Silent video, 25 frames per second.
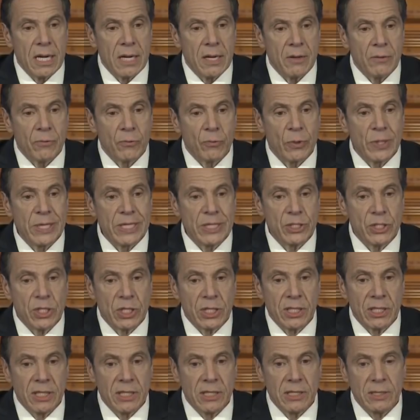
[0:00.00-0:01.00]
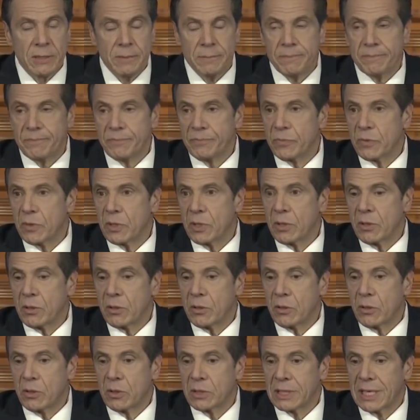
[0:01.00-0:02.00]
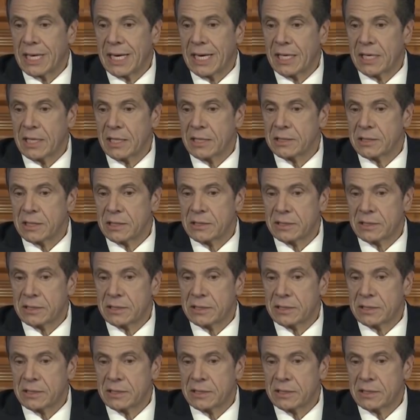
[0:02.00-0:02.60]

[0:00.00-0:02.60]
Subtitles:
Regionally, Long Island at